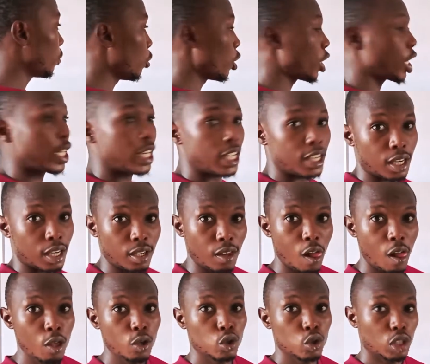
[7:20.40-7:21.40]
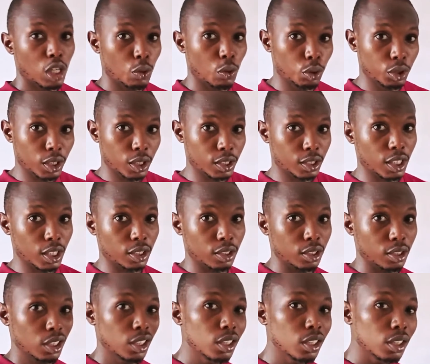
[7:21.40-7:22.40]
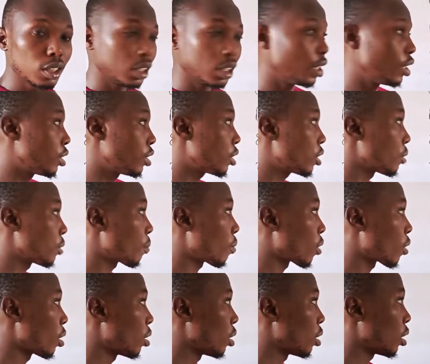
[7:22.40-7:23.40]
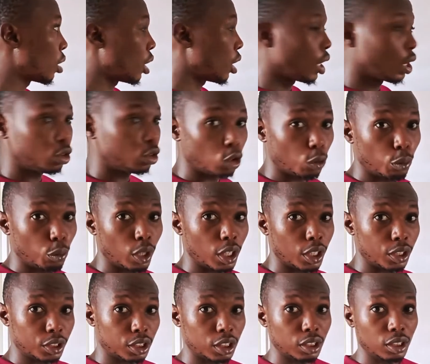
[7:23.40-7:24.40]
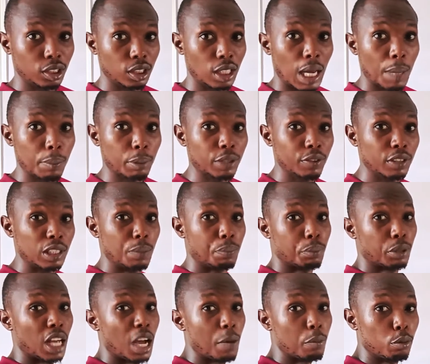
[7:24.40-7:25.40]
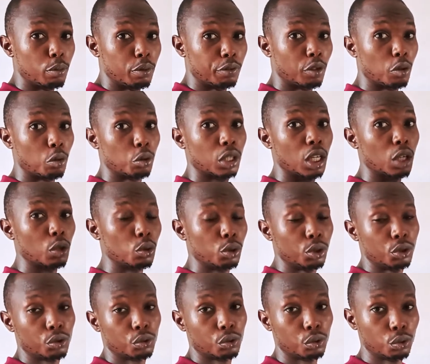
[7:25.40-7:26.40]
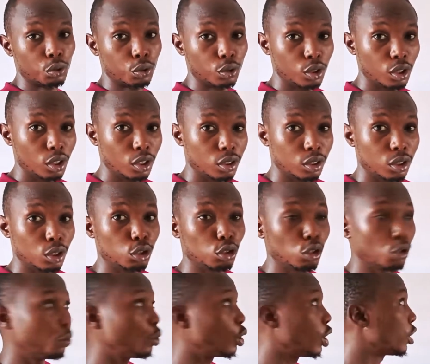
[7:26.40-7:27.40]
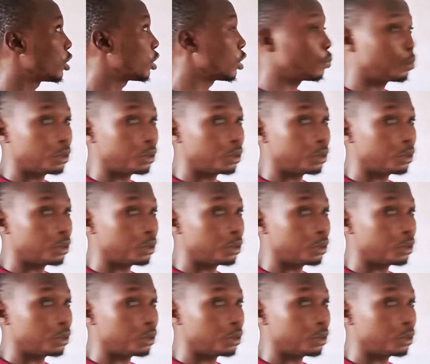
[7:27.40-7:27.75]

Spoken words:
more clearer so that we understand this double entry. I'm giving a preamble before we now go into the double entry